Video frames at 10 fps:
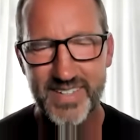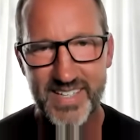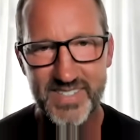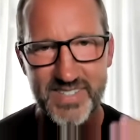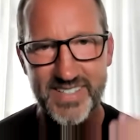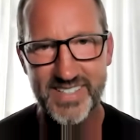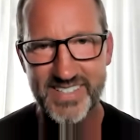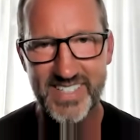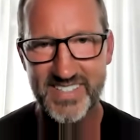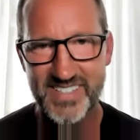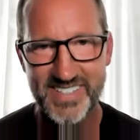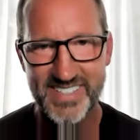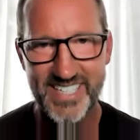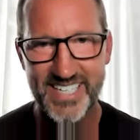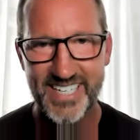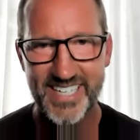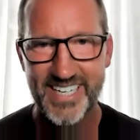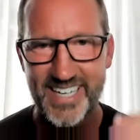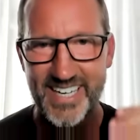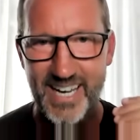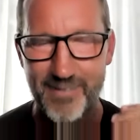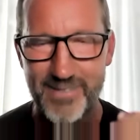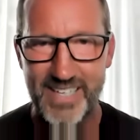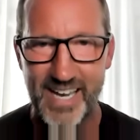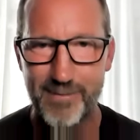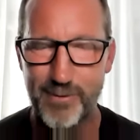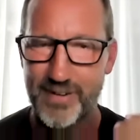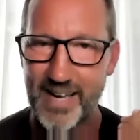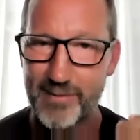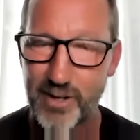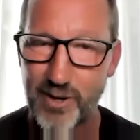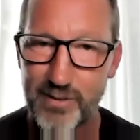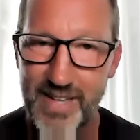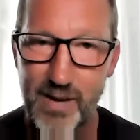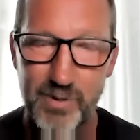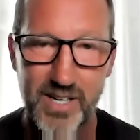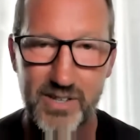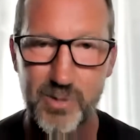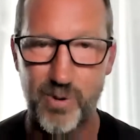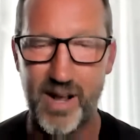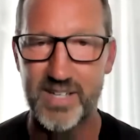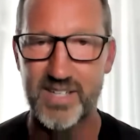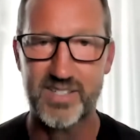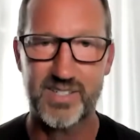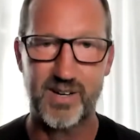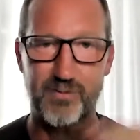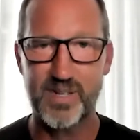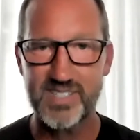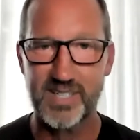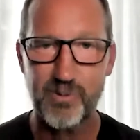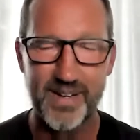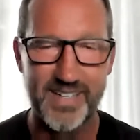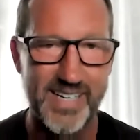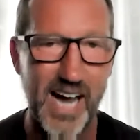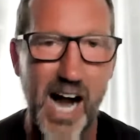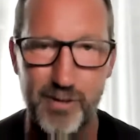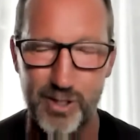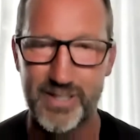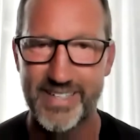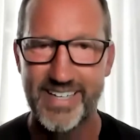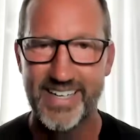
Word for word: is the consistency of the effort and i've learned that with other projects you know i've recently written a novel